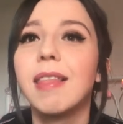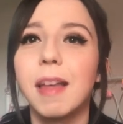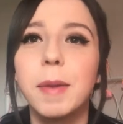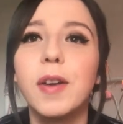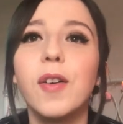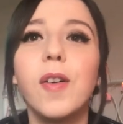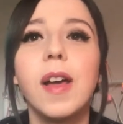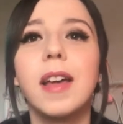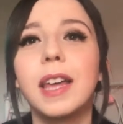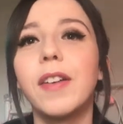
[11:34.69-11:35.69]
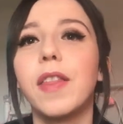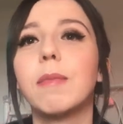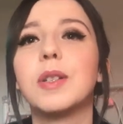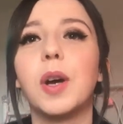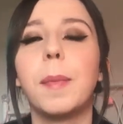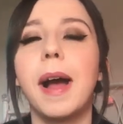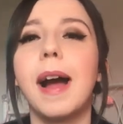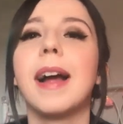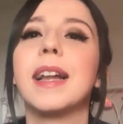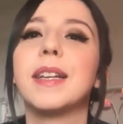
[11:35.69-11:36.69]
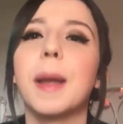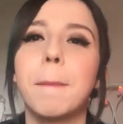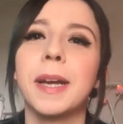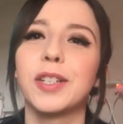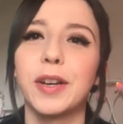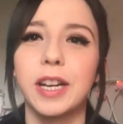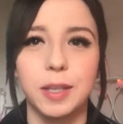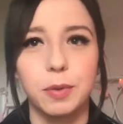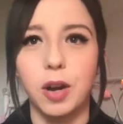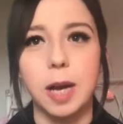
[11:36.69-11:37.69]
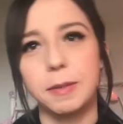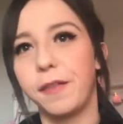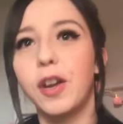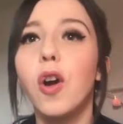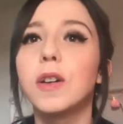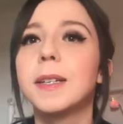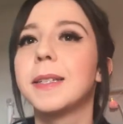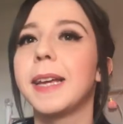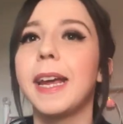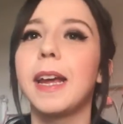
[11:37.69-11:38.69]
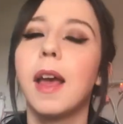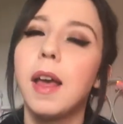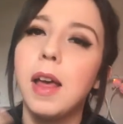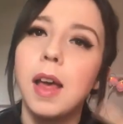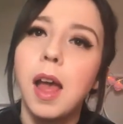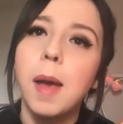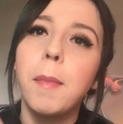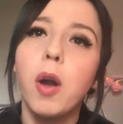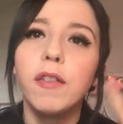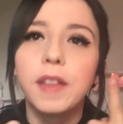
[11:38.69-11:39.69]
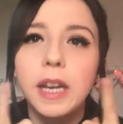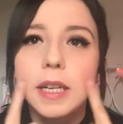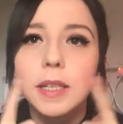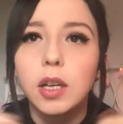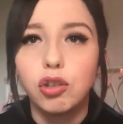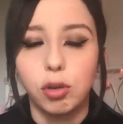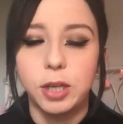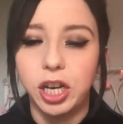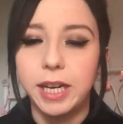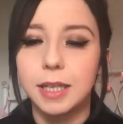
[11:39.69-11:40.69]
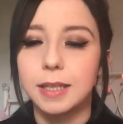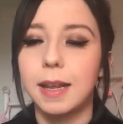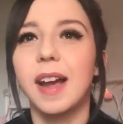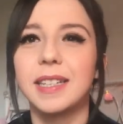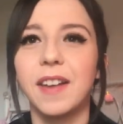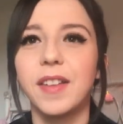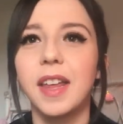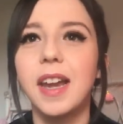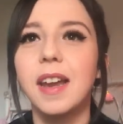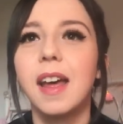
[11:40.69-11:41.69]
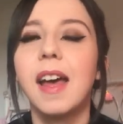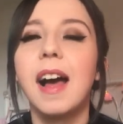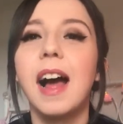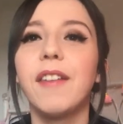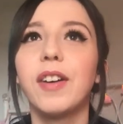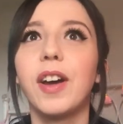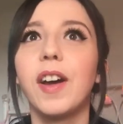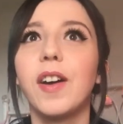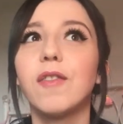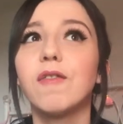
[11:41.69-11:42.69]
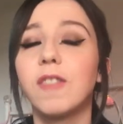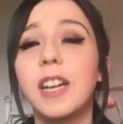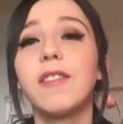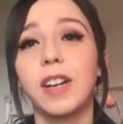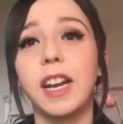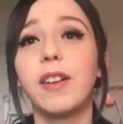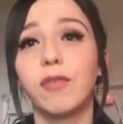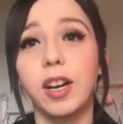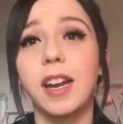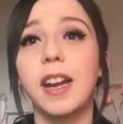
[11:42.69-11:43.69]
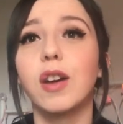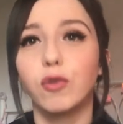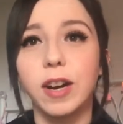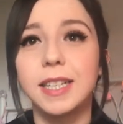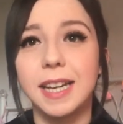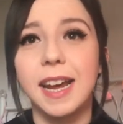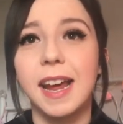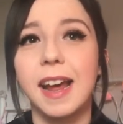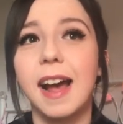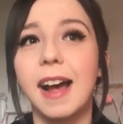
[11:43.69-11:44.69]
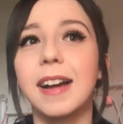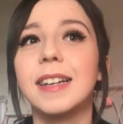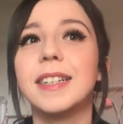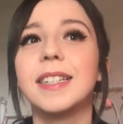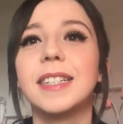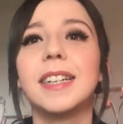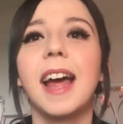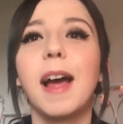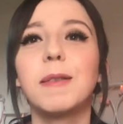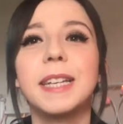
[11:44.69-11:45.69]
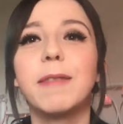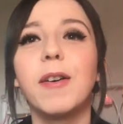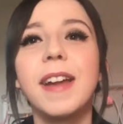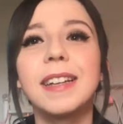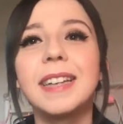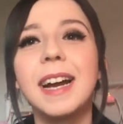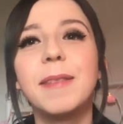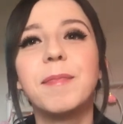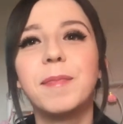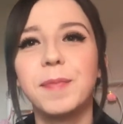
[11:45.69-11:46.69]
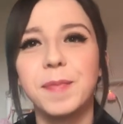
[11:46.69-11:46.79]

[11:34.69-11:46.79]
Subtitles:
let me know, give it a thumbs up, and make sure you're subscribed if you're not, to see more of these chubby cheeks. That is everything. Have a really, really, really great day, and I'll see you all next time.